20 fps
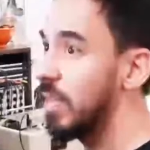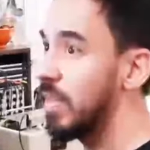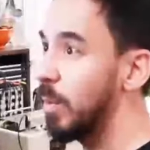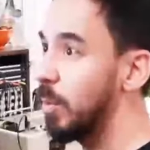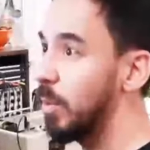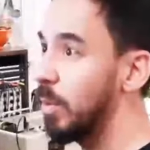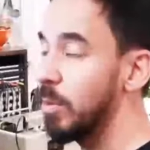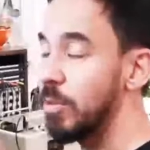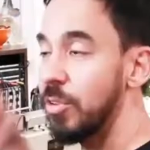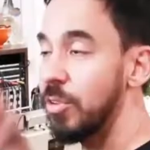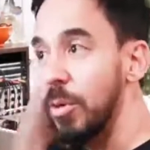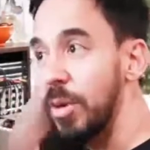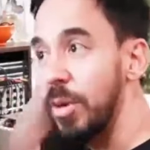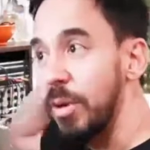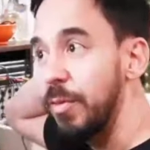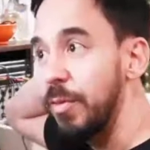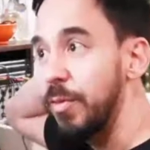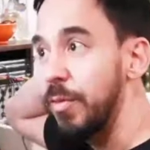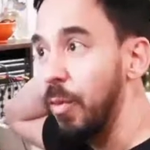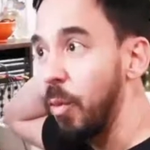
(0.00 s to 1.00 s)
that we were
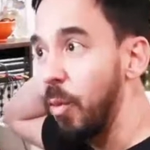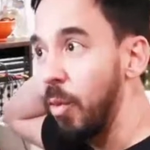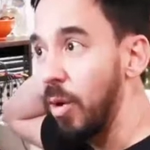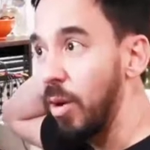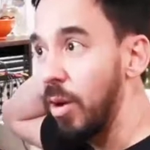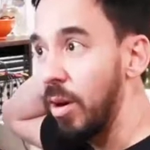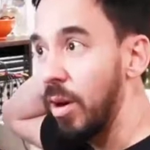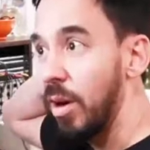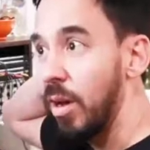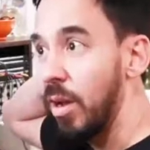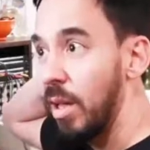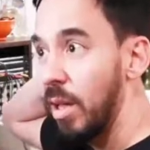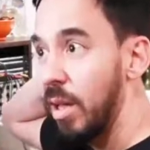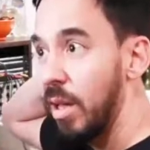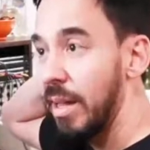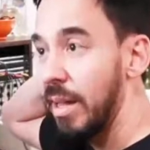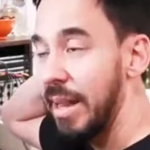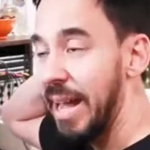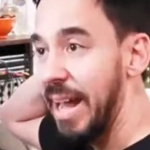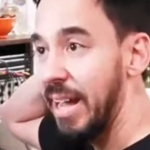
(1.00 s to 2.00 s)
doing for
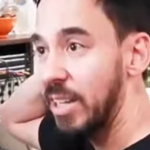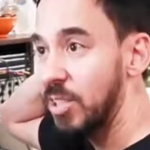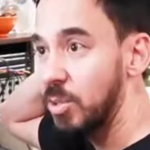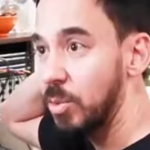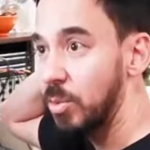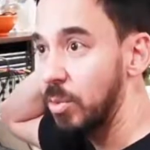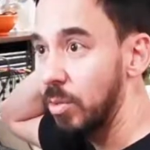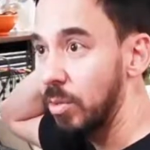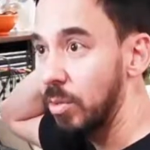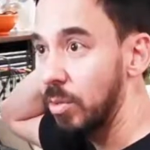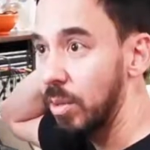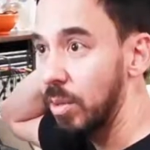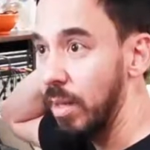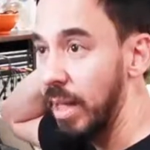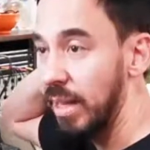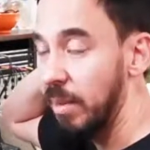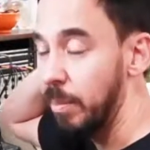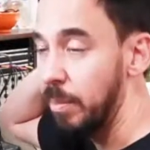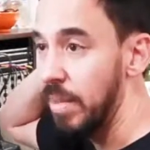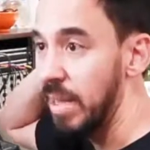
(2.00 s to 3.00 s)
an actual
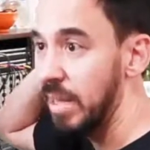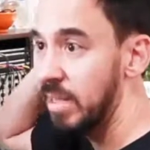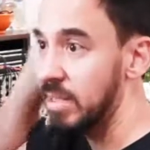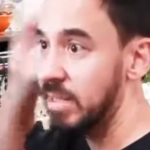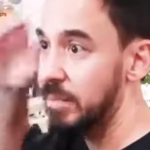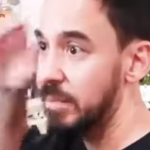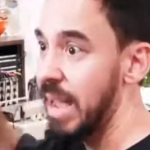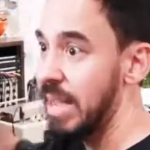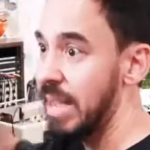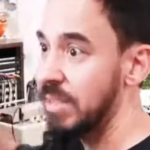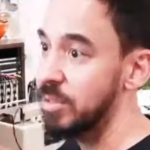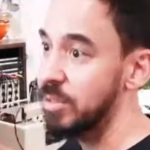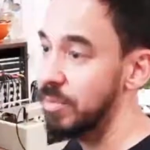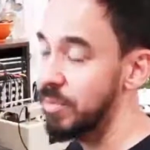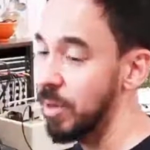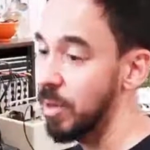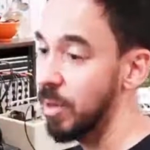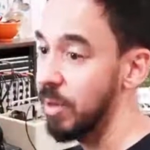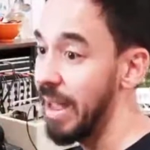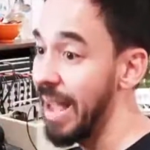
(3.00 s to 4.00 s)
like mix and master
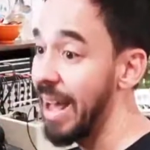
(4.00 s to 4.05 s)
for an